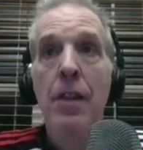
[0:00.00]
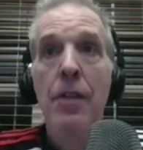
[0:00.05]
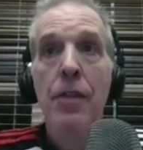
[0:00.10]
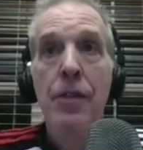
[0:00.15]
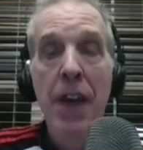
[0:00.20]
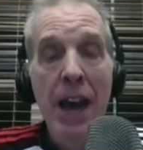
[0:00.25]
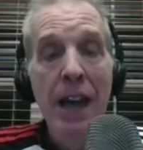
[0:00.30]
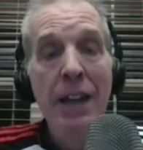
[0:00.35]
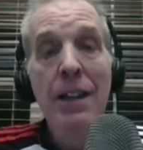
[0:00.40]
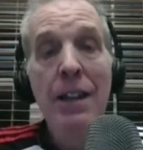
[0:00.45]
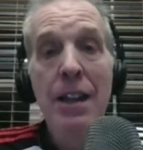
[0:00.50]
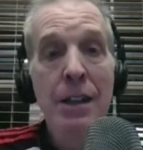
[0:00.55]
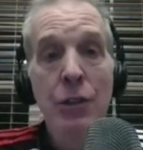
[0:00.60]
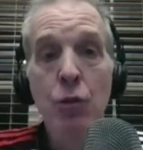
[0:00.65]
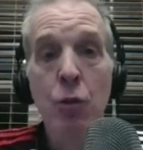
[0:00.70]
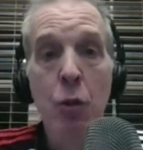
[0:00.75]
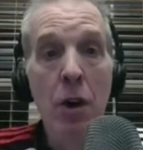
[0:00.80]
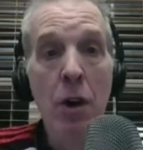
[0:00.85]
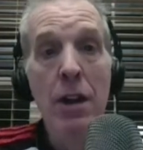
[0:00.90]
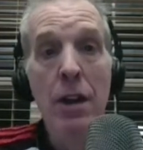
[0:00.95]
That
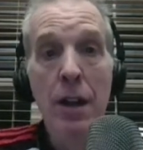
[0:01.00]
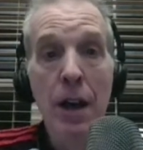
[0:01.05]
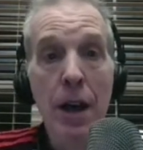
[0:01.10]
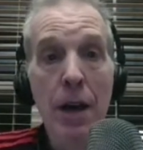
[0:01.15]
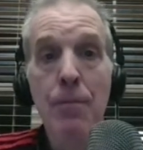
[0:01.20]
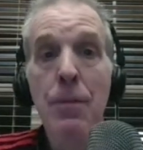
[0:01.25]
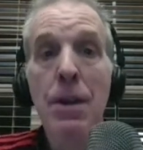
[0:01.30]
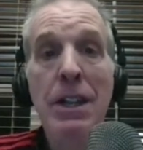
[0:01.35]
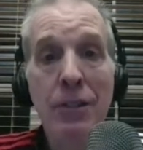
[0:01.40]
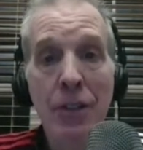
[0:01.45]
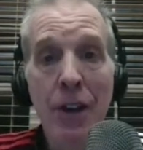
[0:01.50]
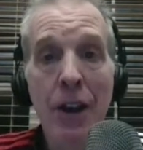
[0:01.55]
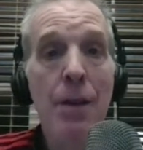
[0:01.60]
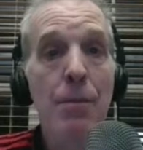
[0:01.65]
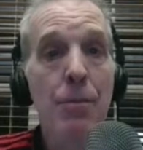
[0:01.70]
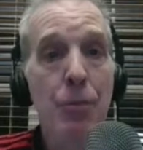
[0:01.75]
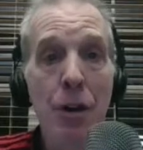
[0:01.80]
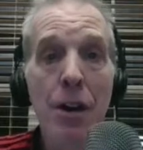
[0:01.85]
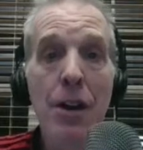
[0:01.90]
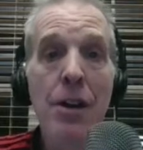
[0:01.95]
is what a
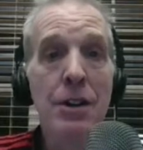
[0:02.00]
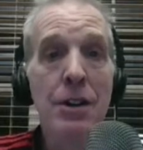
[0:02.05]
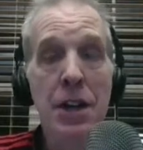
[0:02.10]
big-time player